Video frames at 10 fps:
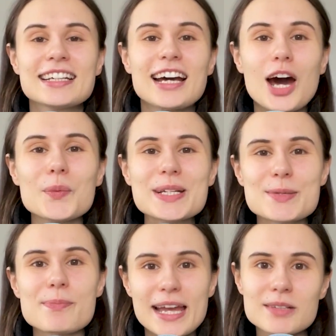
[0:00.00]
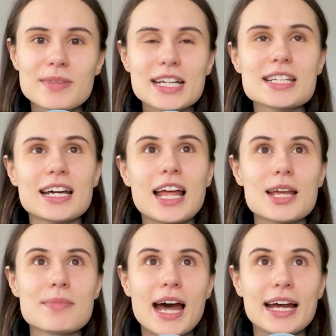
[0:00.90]
how I spend my
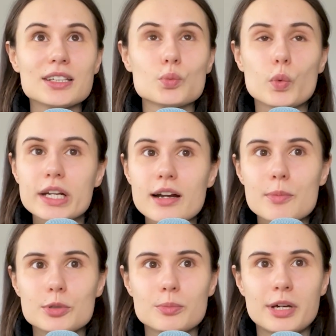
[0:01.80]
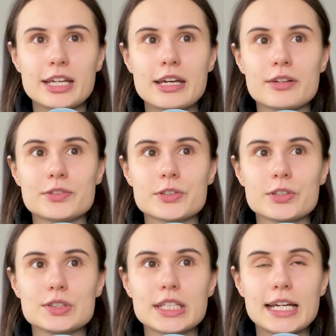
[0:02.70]
time and where I put my effort